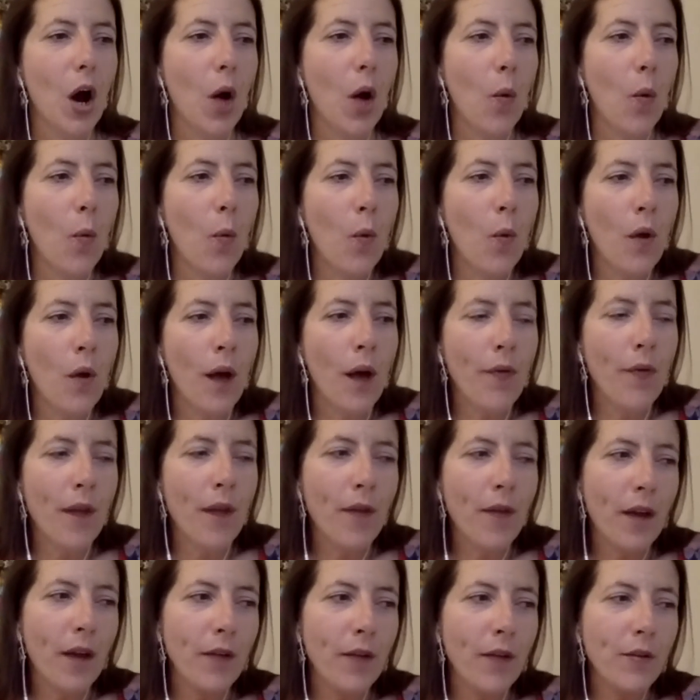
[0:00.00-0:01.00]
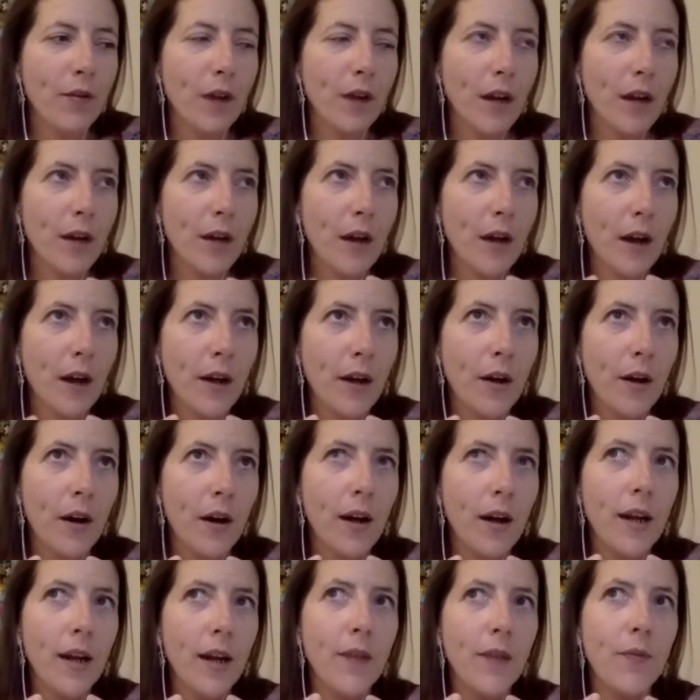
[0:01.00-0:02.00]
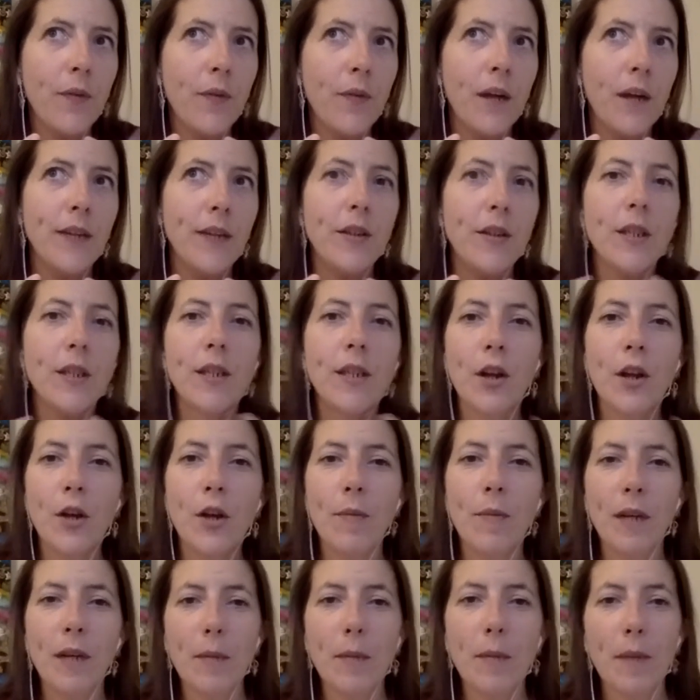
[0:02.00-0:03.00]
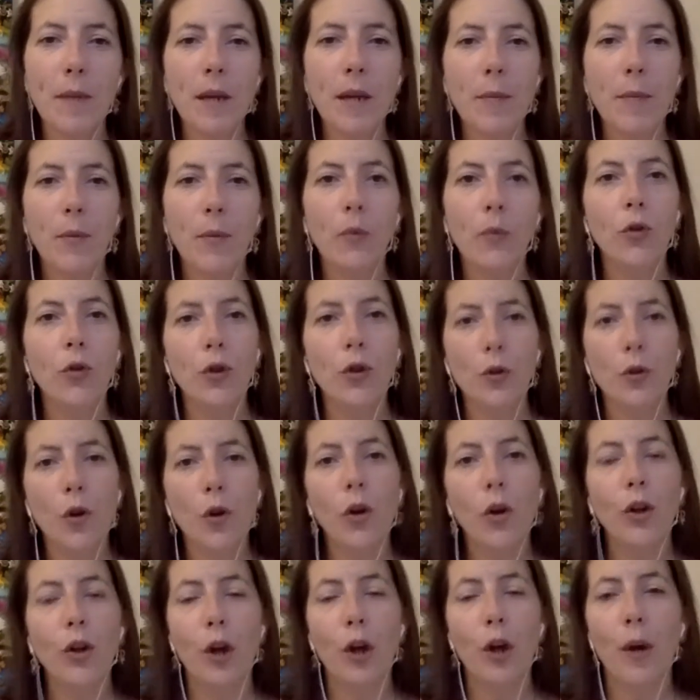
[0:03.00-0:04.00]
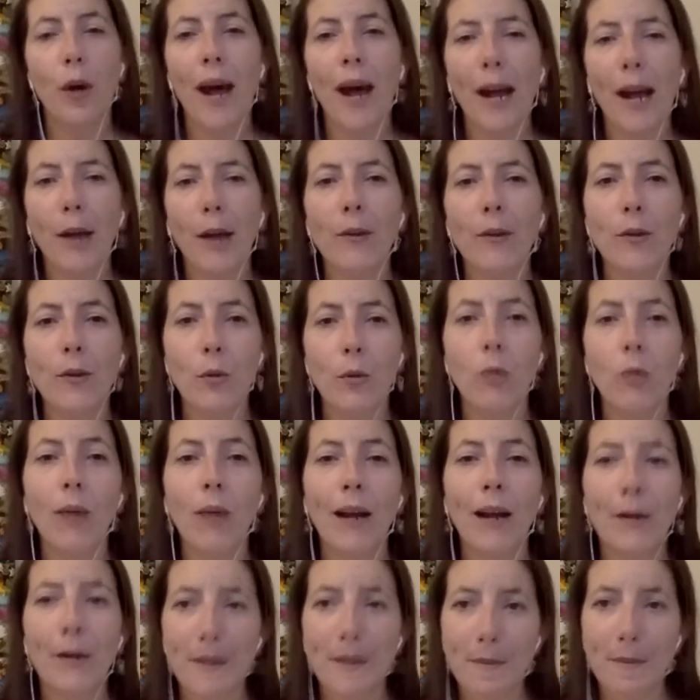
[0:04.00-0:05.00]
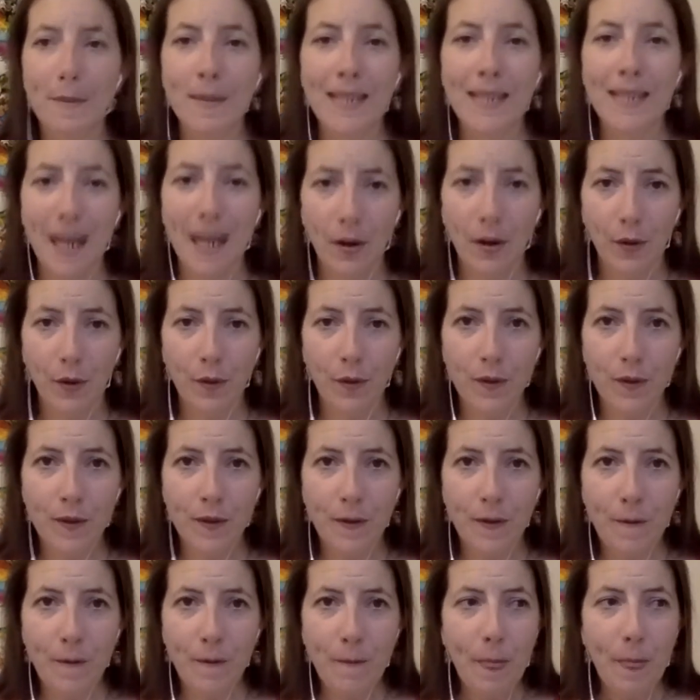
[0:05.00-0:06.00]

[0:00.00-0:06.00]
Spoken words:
I find that so many people do not know how to arouse themselves.